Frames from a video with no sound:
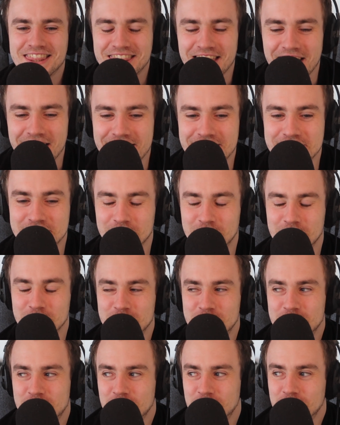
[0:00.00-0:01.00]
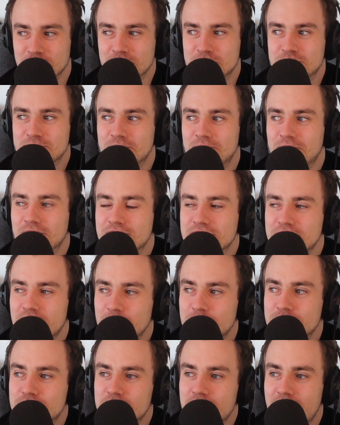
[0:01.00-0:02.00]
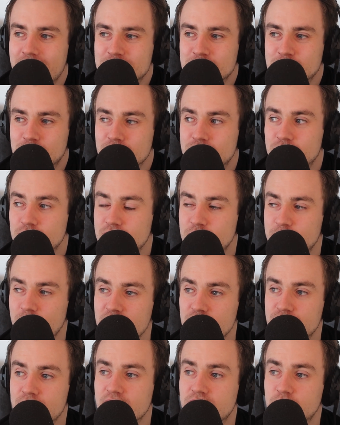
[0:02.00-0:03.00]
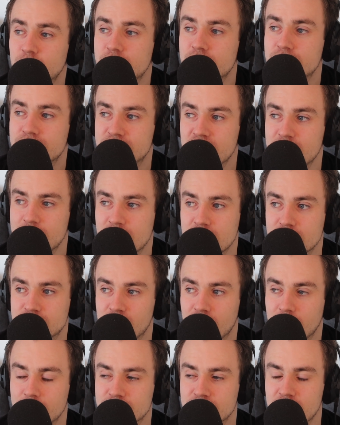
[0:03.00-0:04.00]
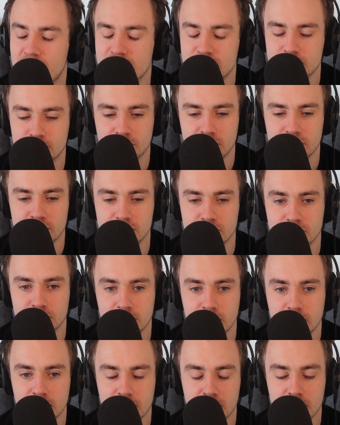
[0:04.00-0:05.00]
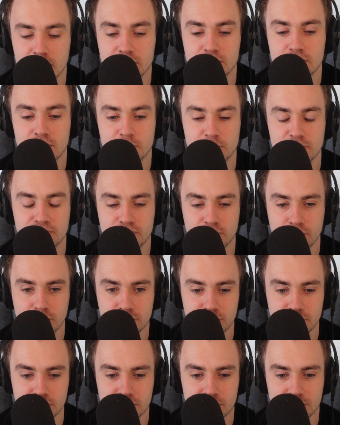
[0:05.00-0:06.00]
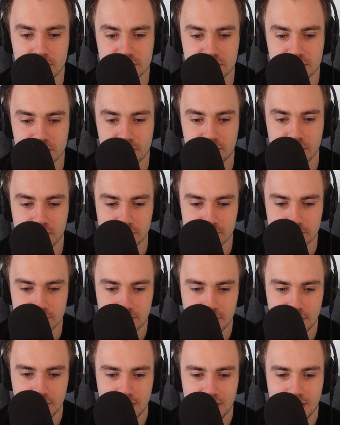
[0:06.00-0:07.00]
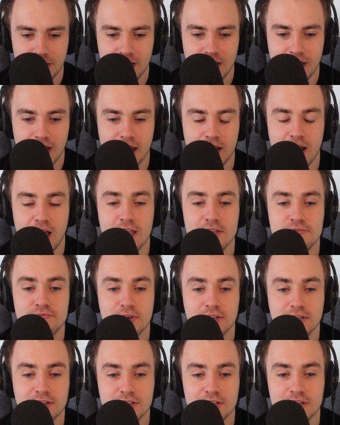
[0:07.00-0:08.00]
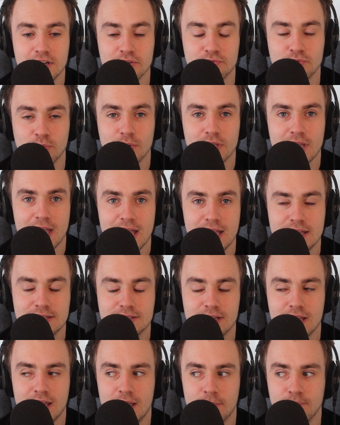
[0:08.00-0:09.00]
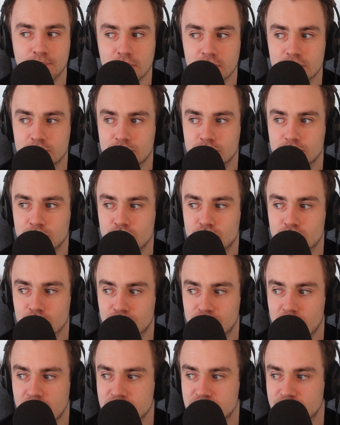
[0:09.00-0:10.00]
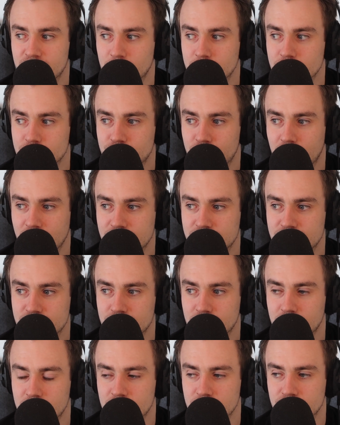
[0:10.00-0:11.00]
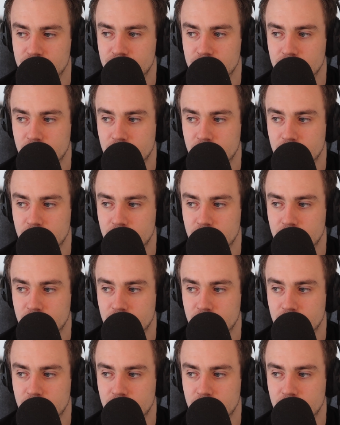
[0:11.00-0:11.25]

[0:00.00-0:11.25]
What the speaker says: That is a good story. So, because I was in Edinburgh, so despite the fact that we're the same age, I was in Edinburgh at uni a year before you. You had a year out. And funnily enough, we had mutual friends of ours trying to sort of